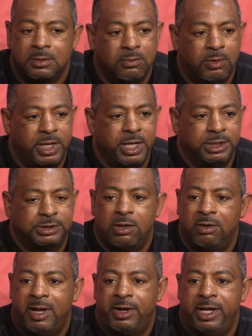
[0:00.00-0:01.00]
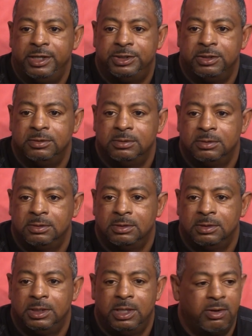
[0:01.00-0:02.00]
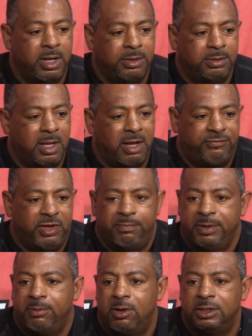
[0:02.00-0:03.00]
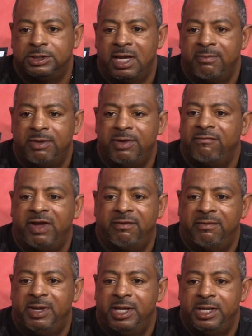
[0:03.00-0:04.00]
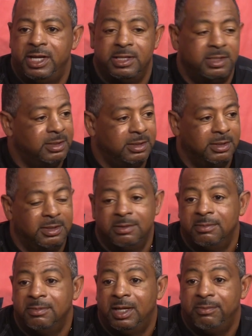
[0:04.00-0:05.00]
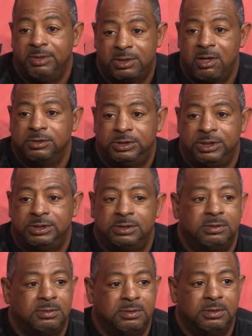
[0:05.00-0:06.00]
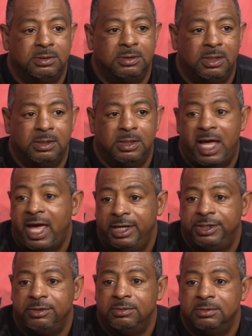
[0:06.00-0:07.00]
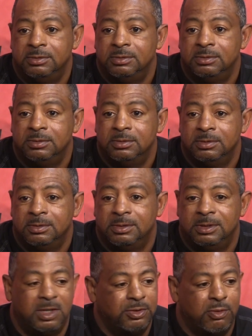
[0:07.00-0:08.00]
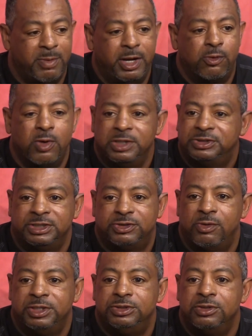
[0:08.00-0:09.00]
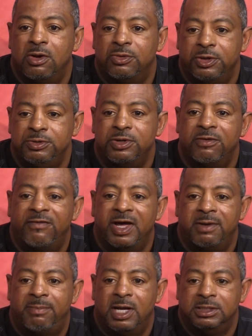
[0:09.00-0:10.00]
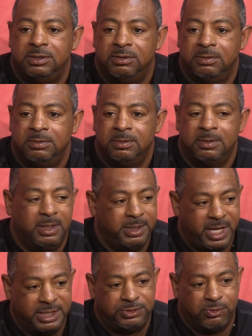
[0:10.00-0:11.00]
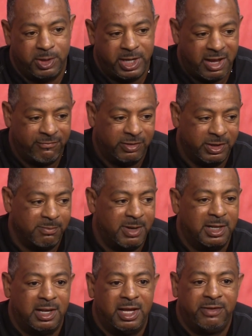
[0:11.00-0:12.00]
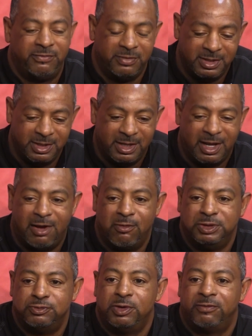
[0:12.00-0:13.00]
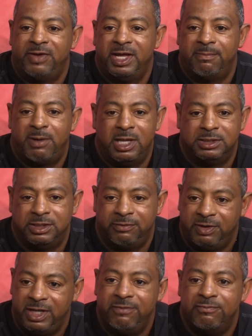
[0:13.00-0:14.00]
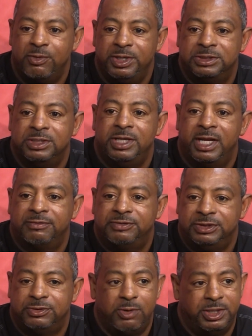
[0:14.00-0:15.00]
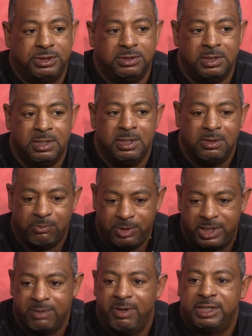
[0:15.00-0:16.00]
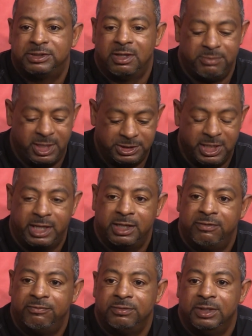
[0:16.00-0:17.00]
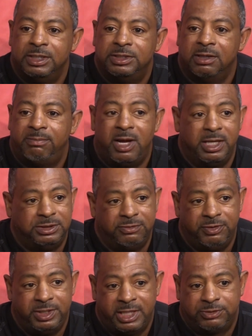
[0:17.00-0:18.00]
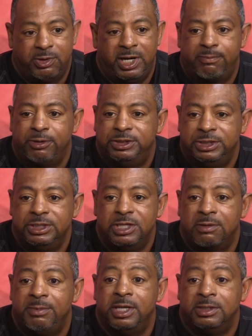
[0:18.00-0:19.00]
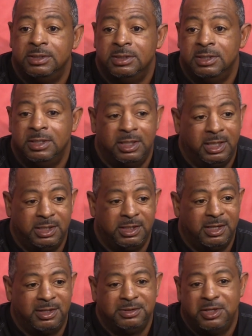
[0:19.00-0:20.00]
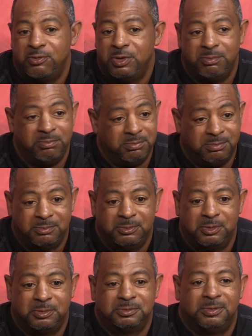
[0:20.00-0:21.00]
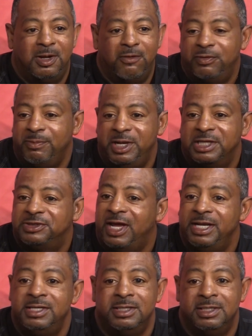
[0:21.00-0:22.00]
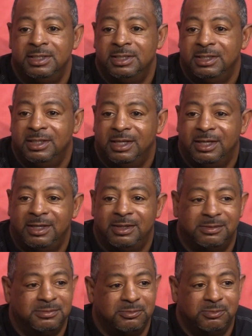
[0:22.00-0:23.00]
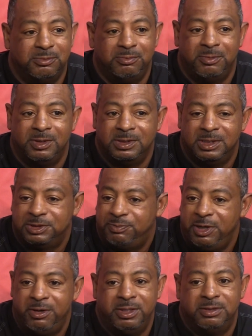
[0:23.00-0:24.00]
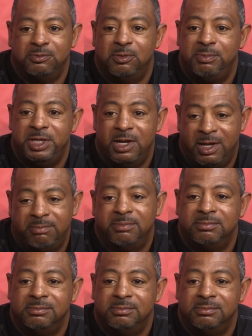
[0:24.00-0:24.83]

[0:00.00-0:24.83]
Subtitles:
Well, again, it's all about attitude. You know, I tell people all the time, I never have a bad day. And because it's attitude. You know, no matter what situation you go through, you can find a positive. And that's the way I've lived my life. I always want to find a positive, even when it's a negative situation. We can make something that's negative into a positive, and that's what I preach to the young men. And, you know, we'll hopefully be exciting. The spirit will be up.